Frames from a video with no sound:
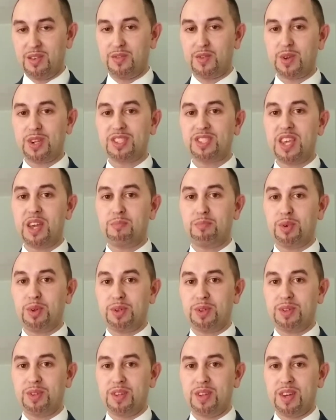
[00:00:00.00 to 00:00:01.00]
For
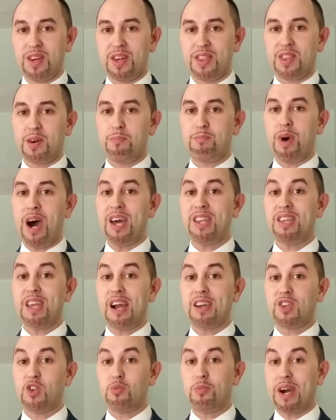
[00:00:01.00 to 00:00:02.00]
example, the body
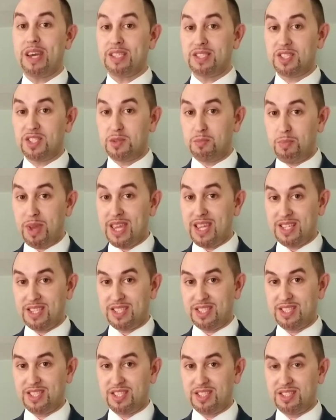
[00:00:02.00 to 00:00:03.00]
occupies
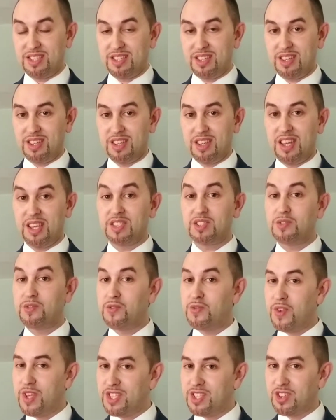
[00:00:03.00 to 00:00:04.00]
space. It's
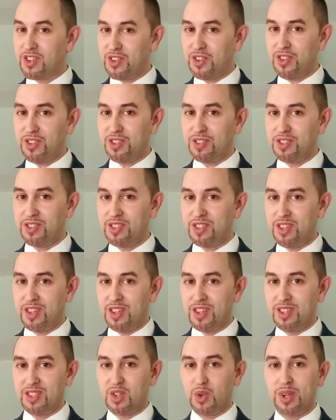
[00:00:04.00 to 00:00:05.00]
physical,
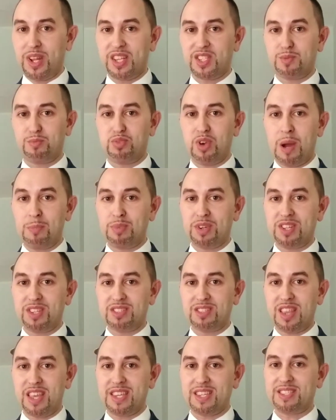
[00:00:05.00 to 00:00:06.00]
so it has
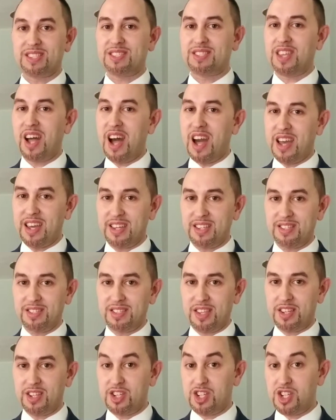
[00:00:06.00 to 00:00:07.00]
properties like
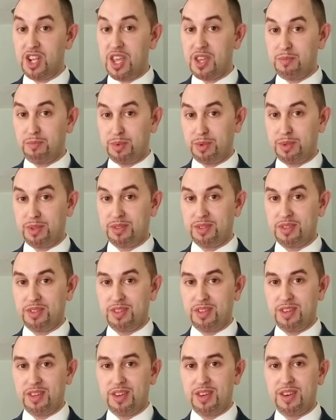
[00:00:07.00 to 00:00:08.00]
size and shape.
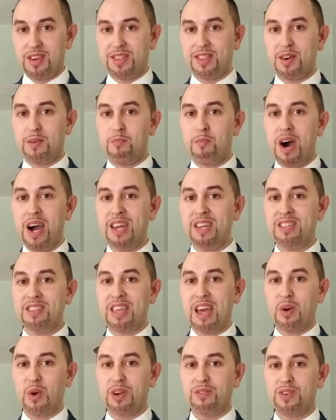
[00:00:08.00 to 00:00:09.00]
The mind,
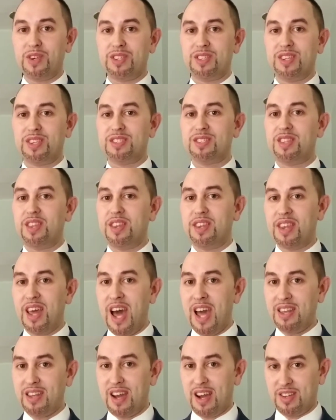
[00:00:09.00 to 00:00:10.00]
however, does
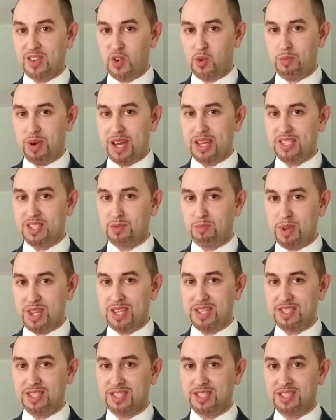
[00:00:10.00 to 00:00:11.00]
not occupy
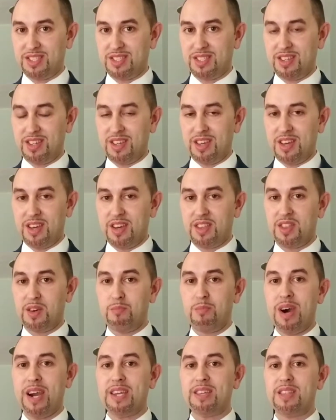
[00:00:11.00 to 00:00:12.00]
space. The
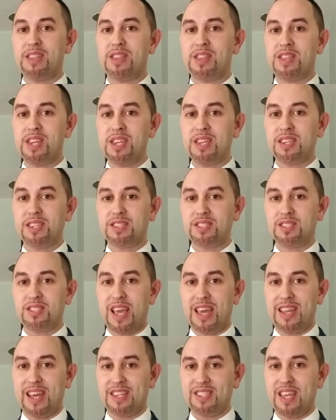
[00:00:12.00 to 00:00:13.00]
mind thinks
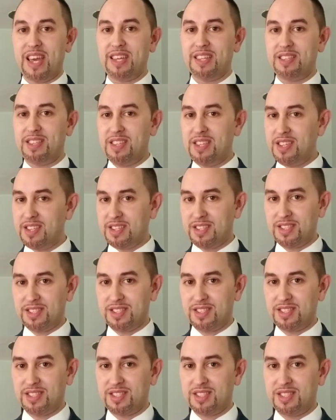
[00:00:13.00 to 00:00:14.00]
and has
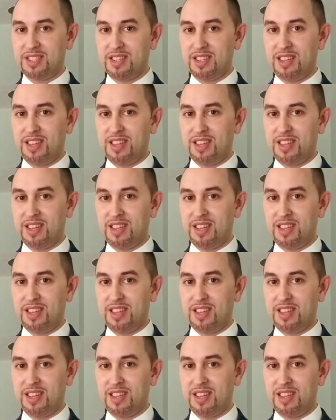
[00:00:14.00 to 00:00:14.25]
ideas.